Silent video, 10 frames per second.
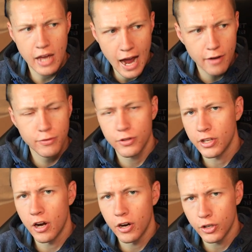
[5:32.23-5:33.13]
after
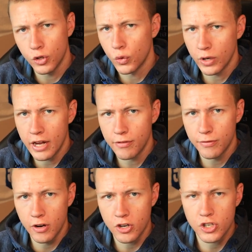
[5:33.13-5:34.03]
the onCreate
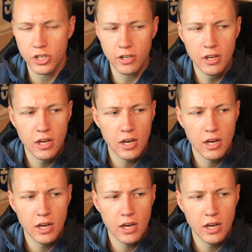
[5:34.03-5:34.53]
function